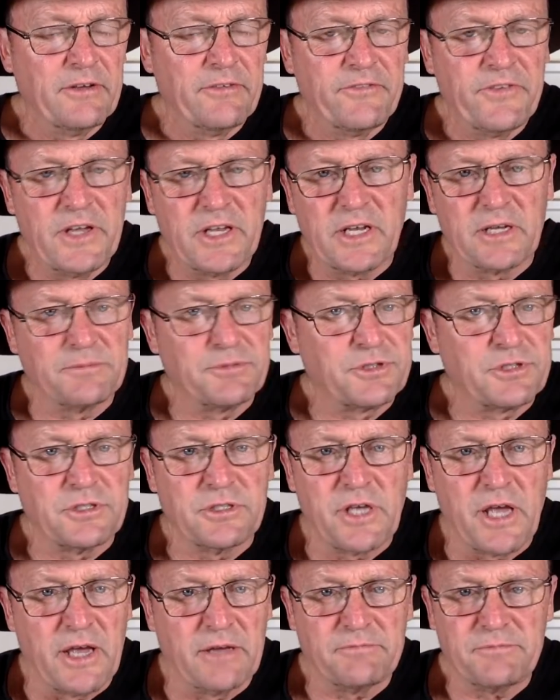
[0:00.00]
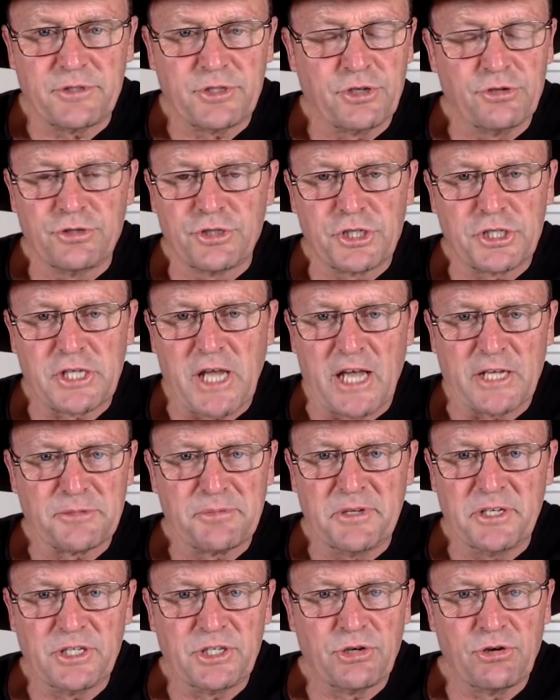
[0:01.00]
him, yeah, as soon as you start
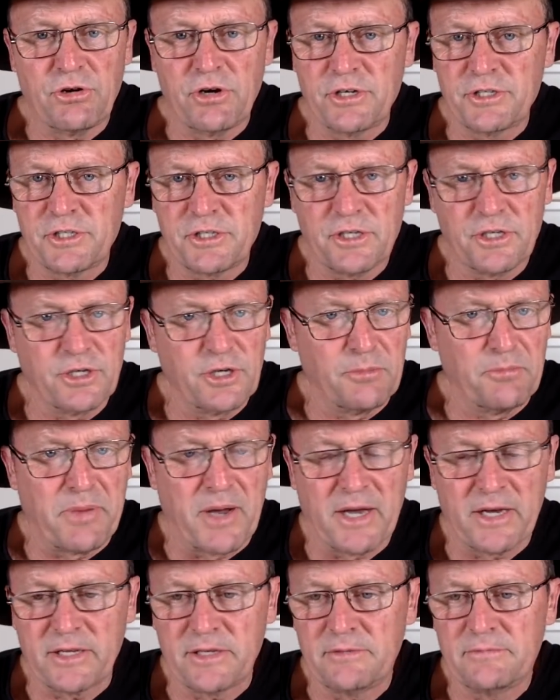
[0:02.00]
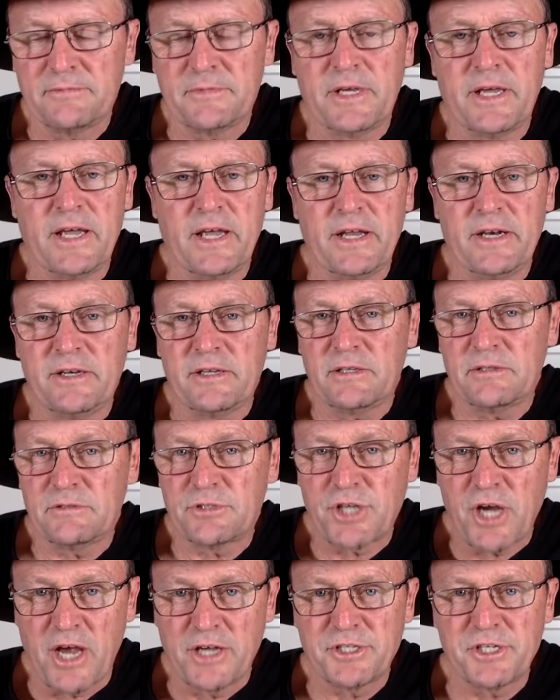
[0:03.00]
spinning tires, you're buggered. And
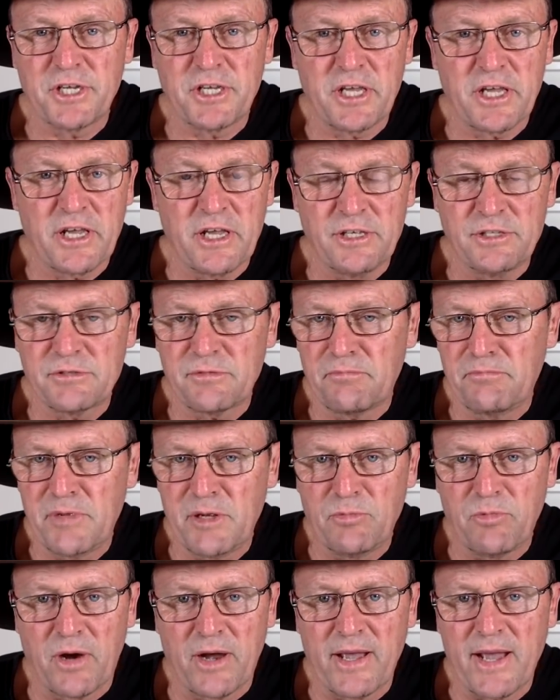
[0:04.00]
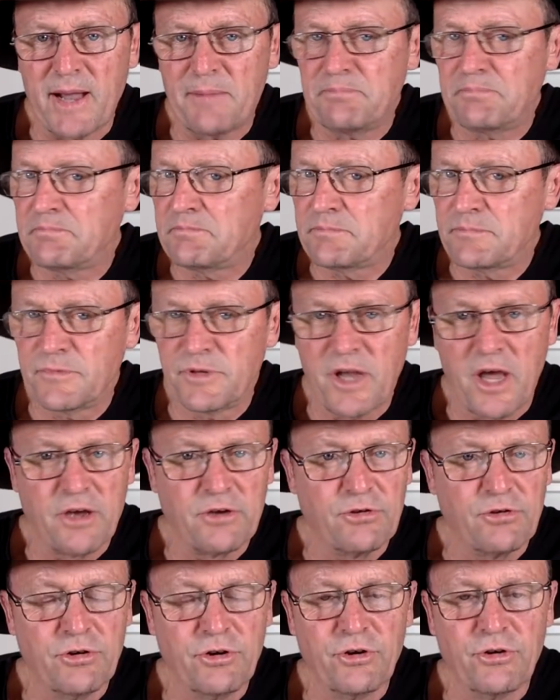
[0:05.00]
changing gears midway up, no
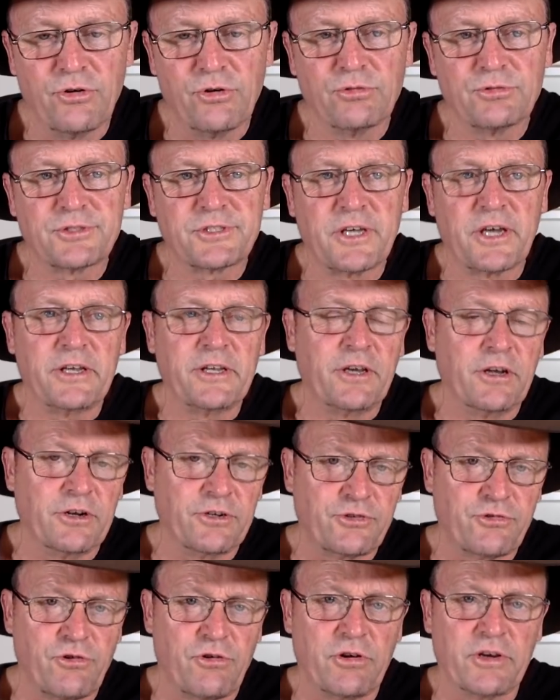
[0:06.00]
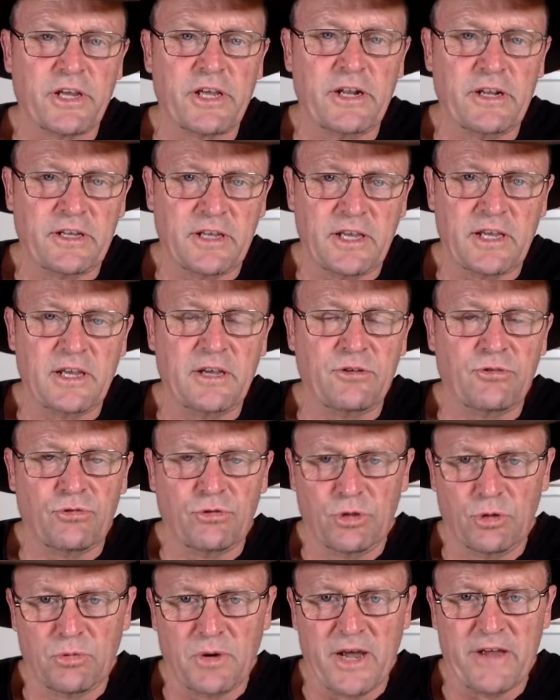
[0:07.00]
good at all. So you got to try and get a gear
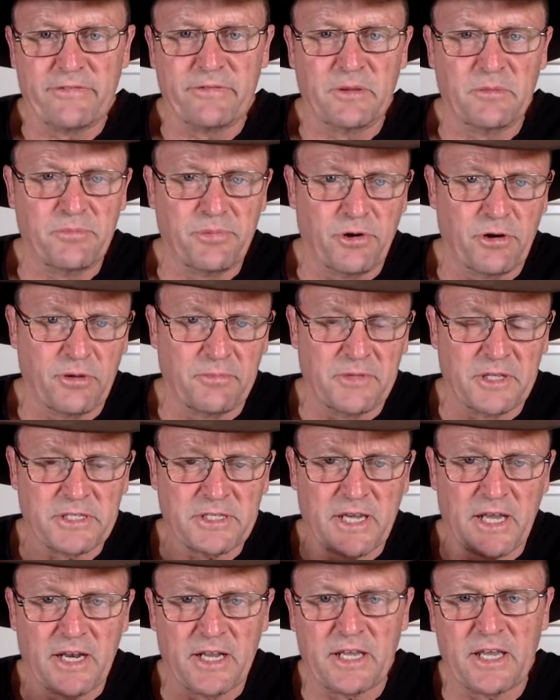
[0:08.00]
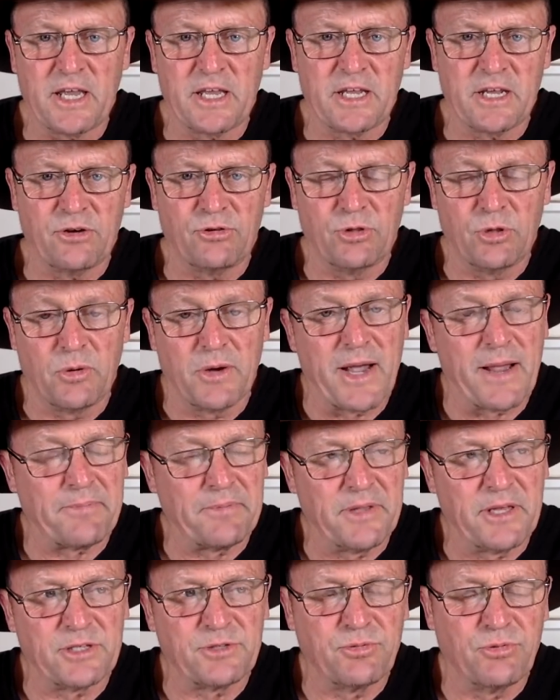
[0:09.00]
all the way from the bottom that's going to get you all the way up.
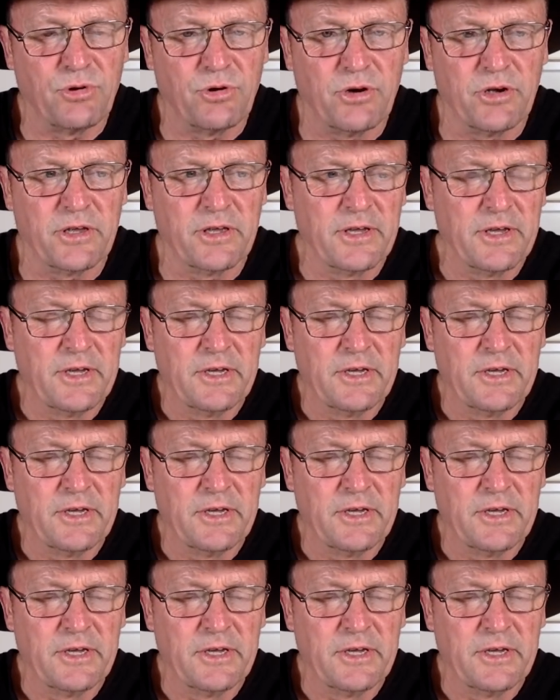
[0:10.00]
And that's why